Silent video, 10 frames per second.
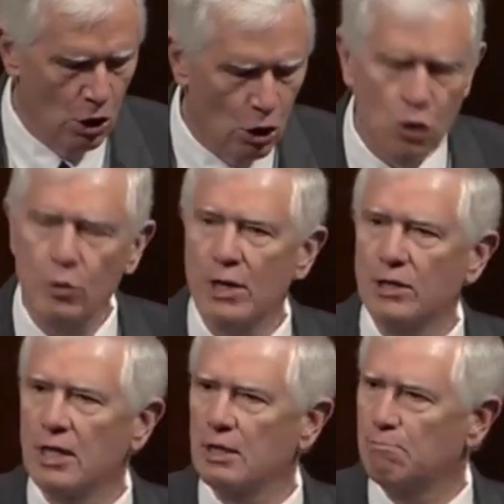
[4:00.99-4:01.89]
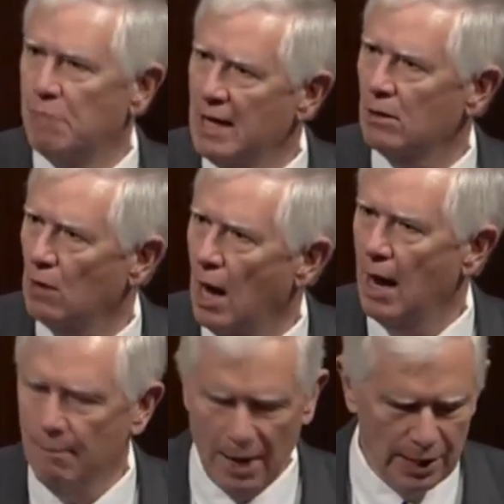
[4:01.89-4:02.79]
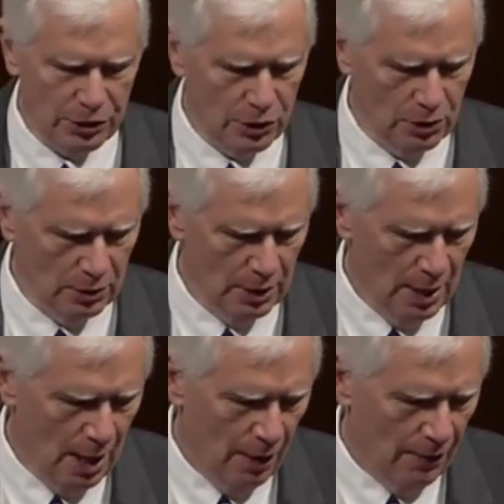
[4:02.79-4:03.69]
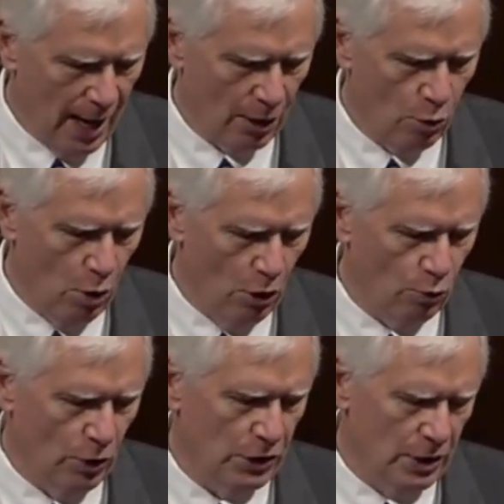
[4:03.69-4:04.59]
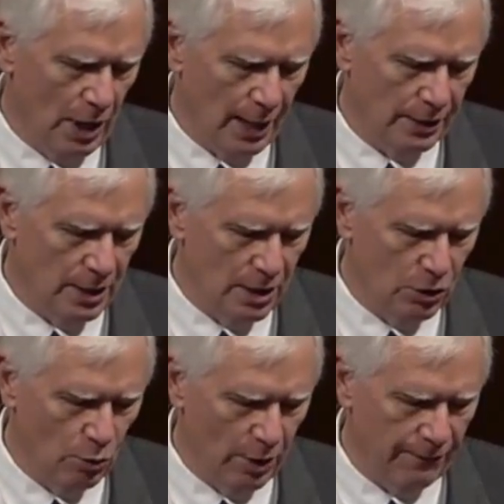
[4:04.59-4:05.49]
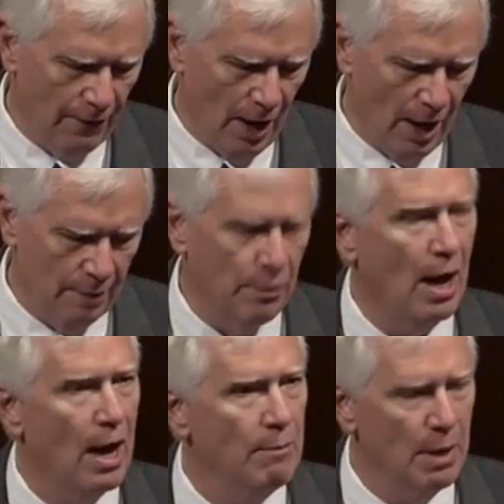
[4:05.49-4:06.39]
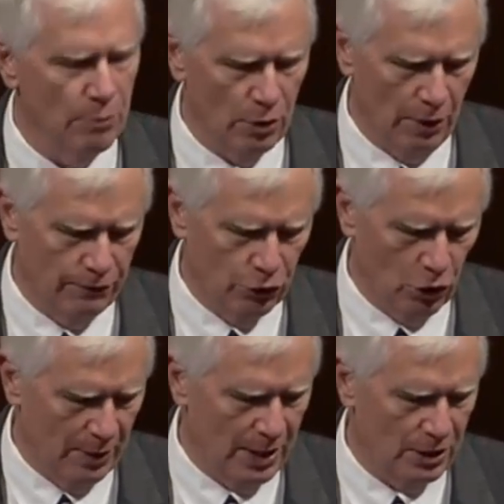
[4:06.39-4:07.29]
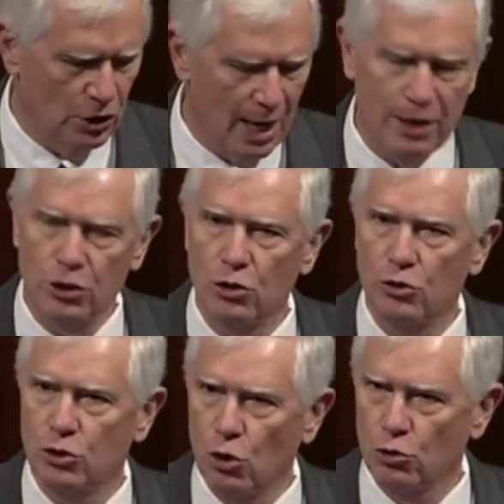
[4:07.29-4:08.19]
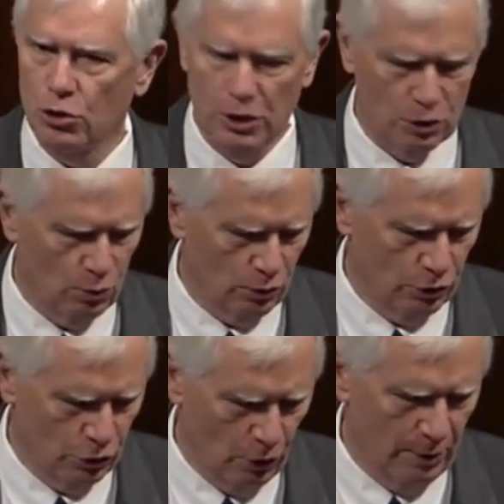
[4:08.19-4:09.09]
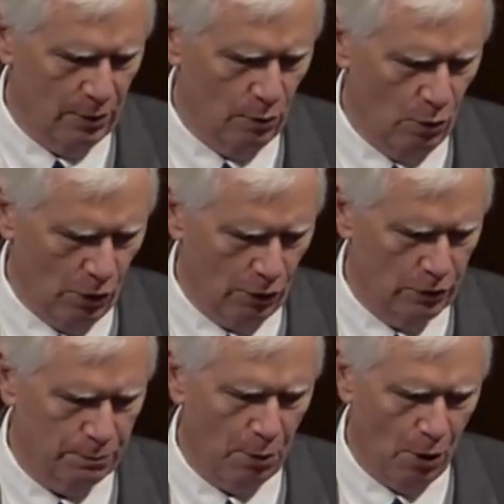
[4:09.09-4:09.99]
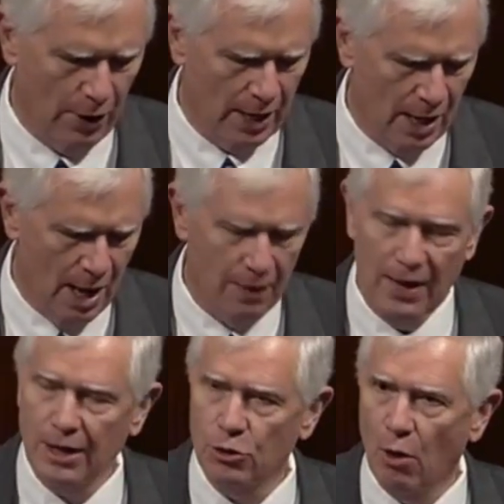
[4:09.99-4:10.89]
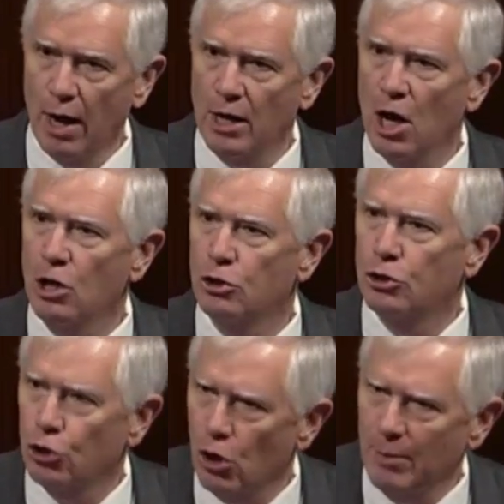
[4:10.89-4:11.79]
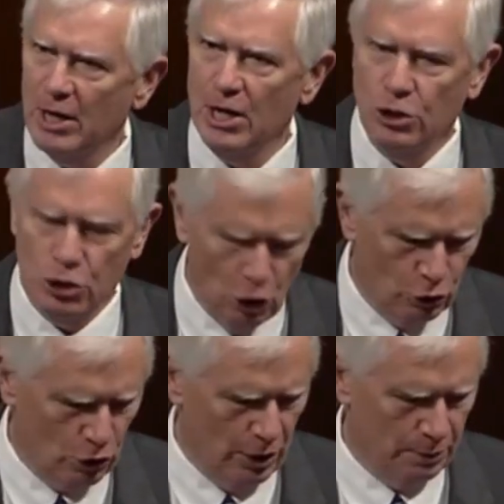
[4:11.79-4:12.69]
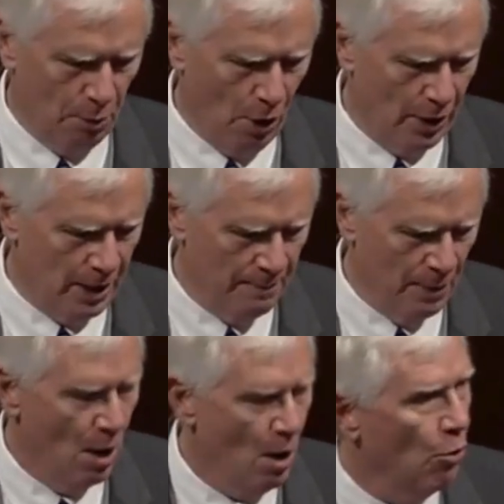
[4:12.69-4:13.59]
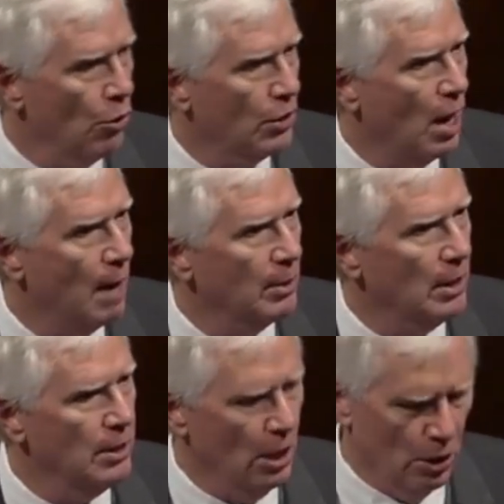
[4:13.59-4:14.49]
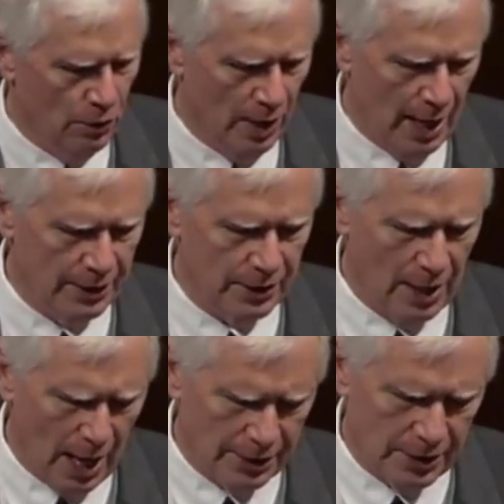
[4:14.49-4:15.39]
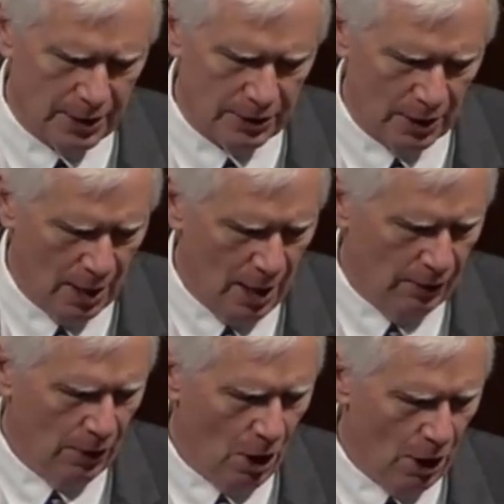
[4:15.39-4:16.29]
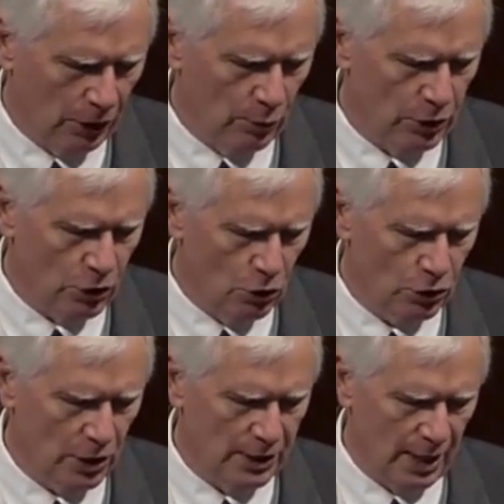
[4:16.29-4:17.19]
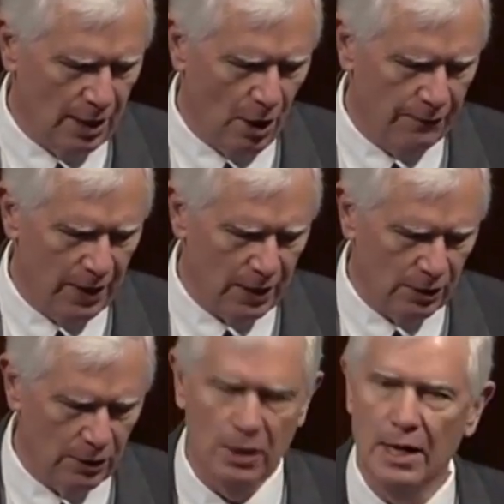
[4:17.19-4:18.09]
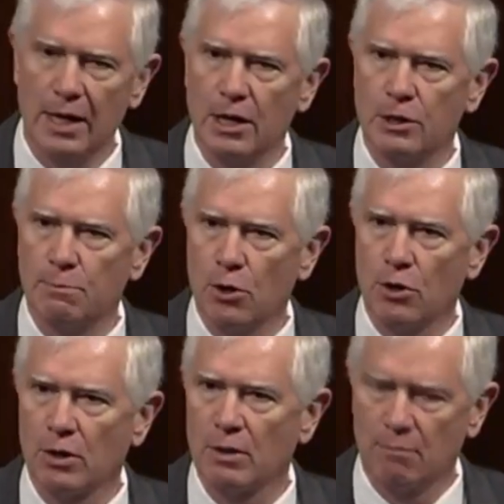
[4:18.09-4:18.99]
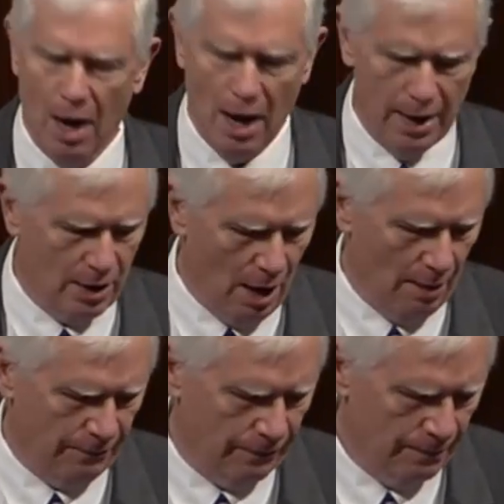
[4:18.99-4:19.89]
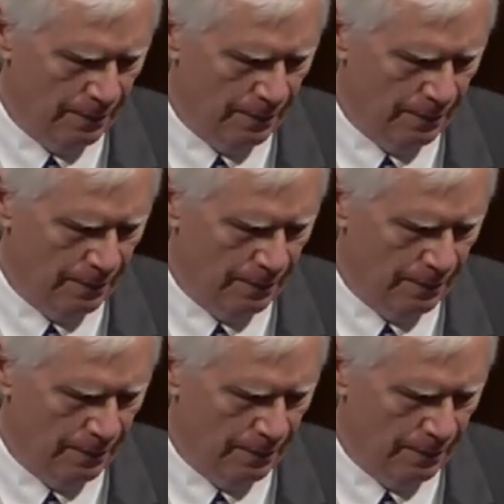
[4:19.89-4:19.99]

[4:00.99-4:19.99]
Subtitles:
Who is this big lie master? That quote was in 1925 by a member of Germany's National Socialist German Workers' Party. That's right, Germany's Socialist Party, more commonly known as the Nazis. The author was Socialist Adolf Hitler in his book, Mein Kampf.